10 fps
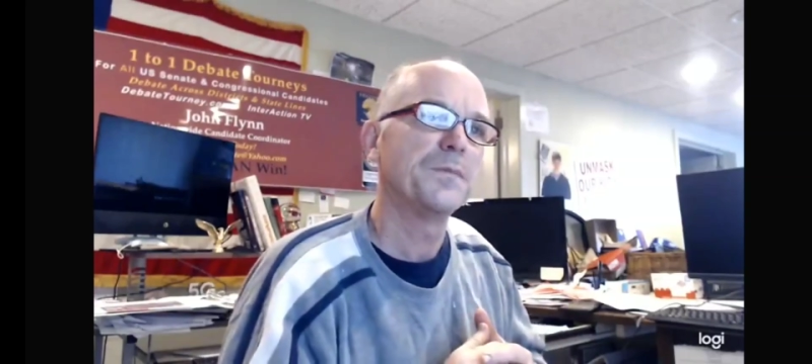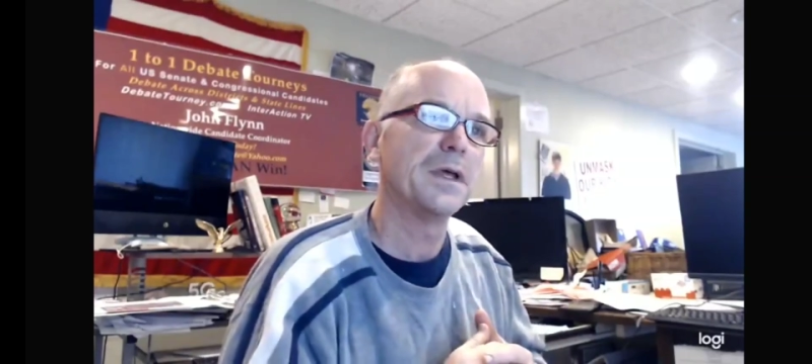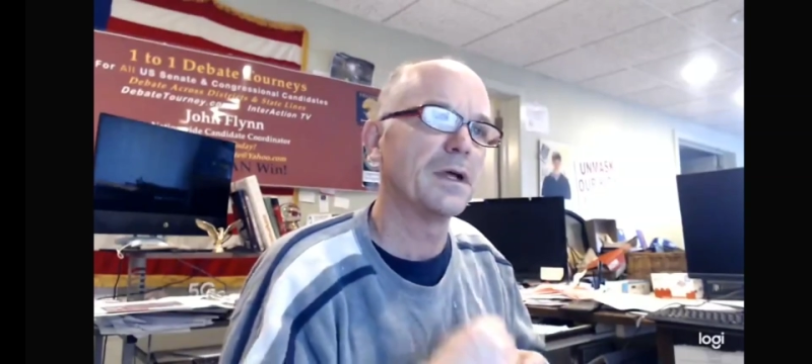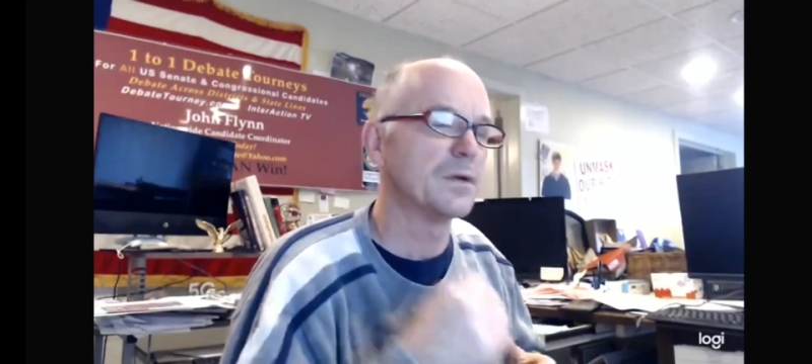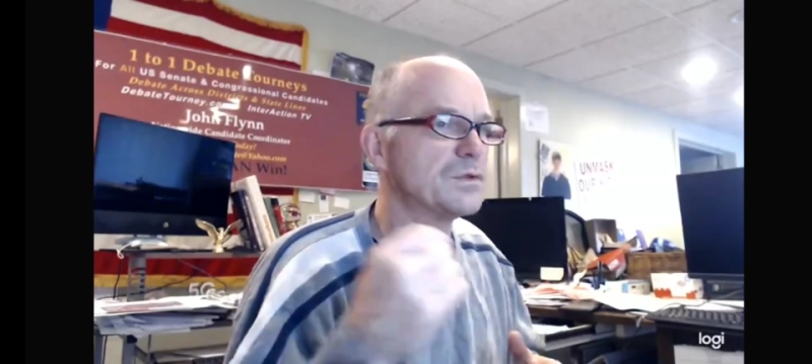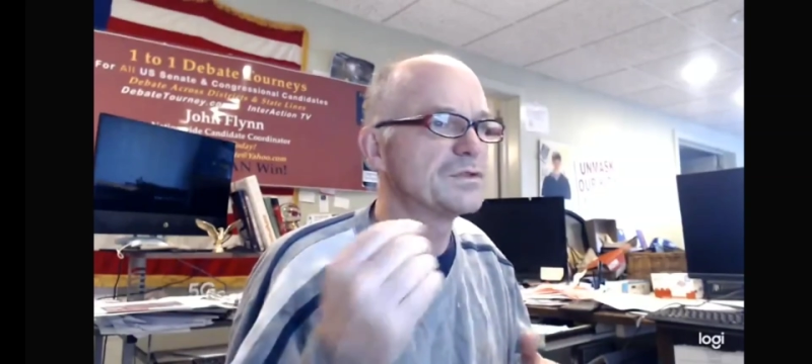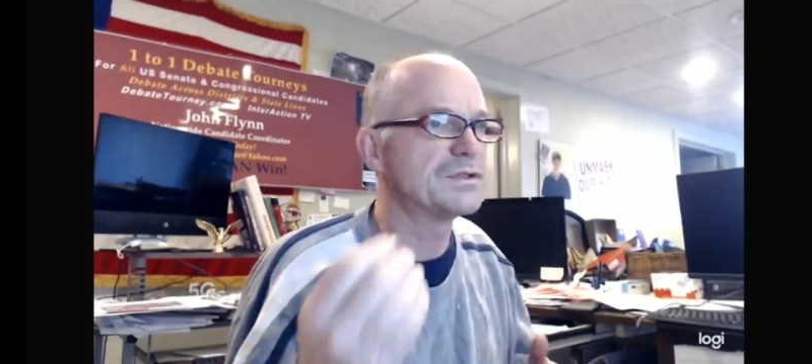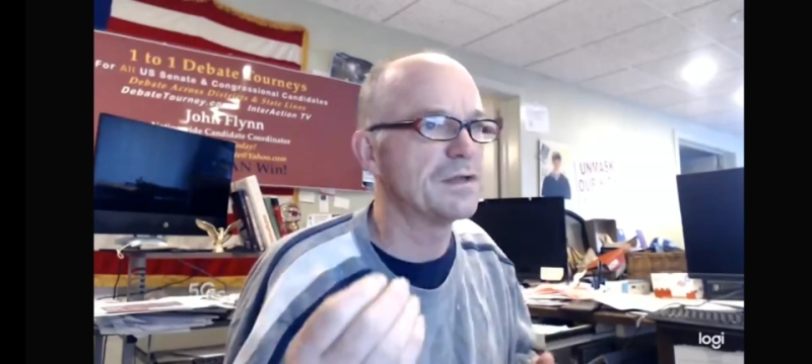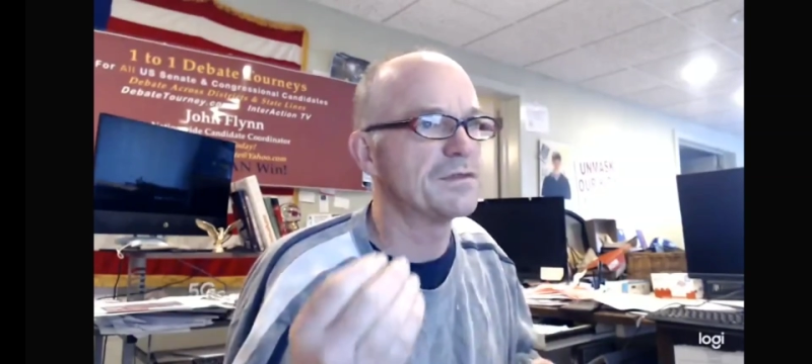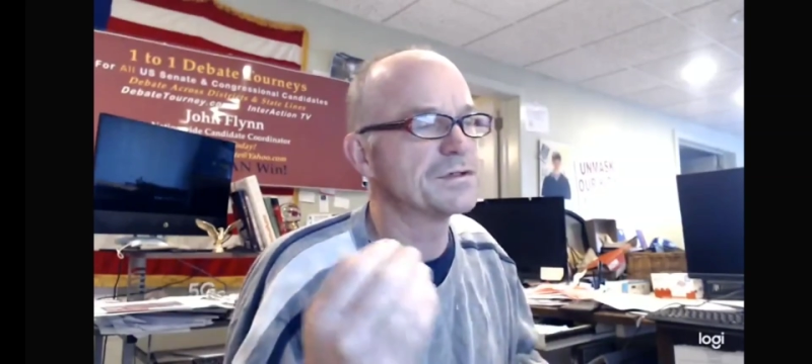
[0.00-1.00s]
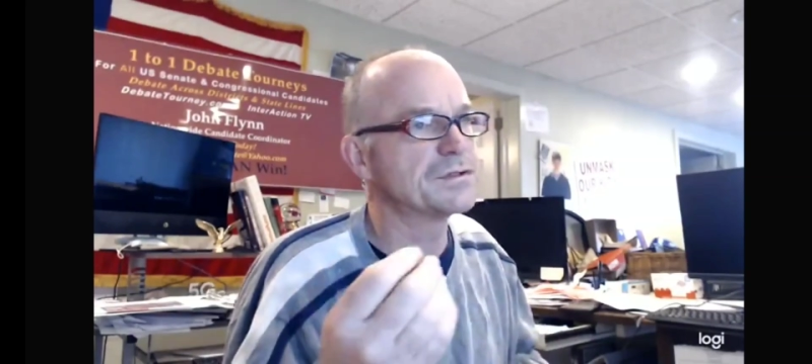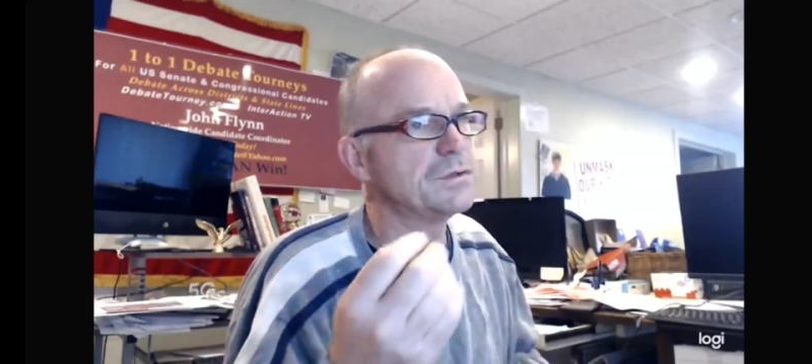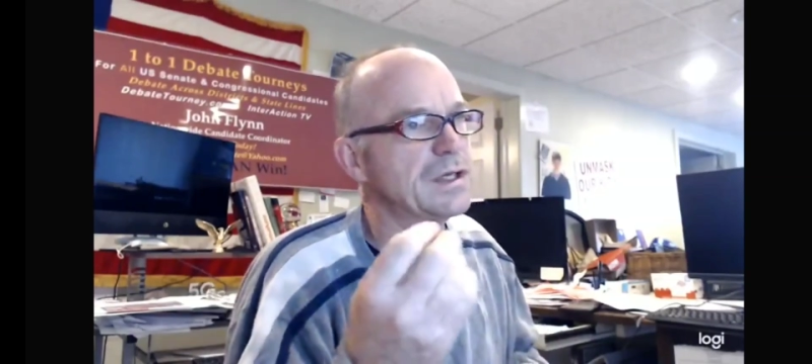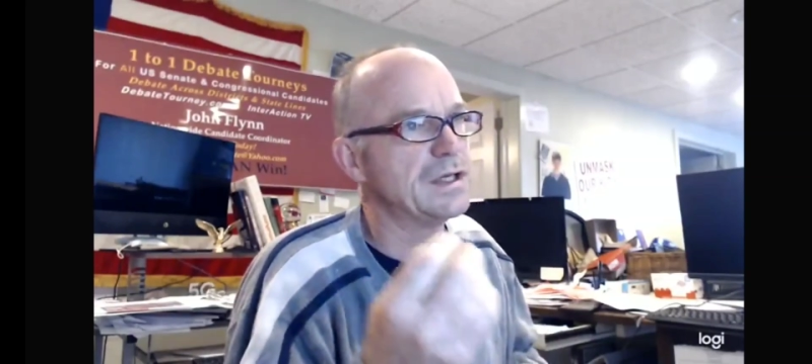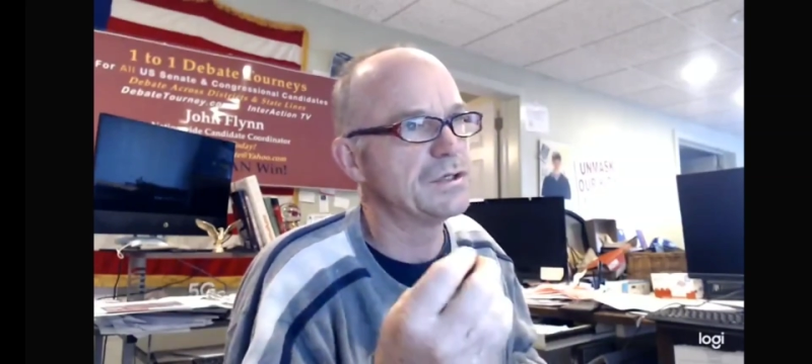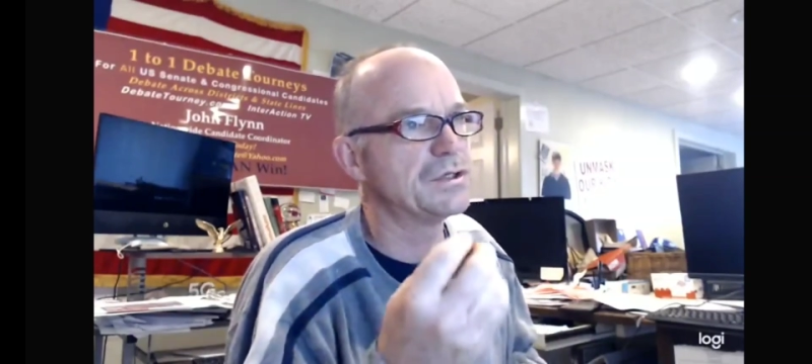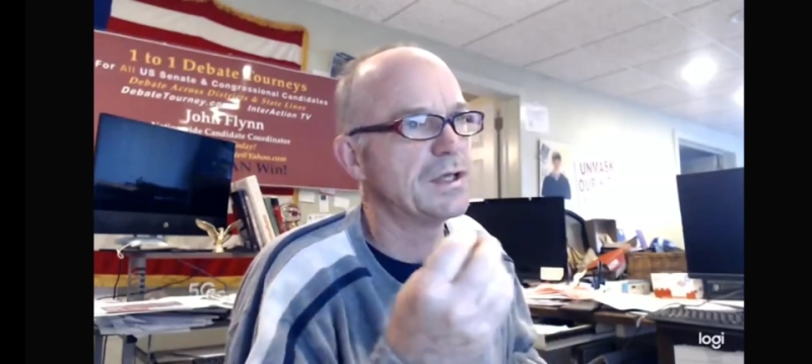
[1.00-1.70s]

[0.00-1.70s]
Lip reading: and I will send this to each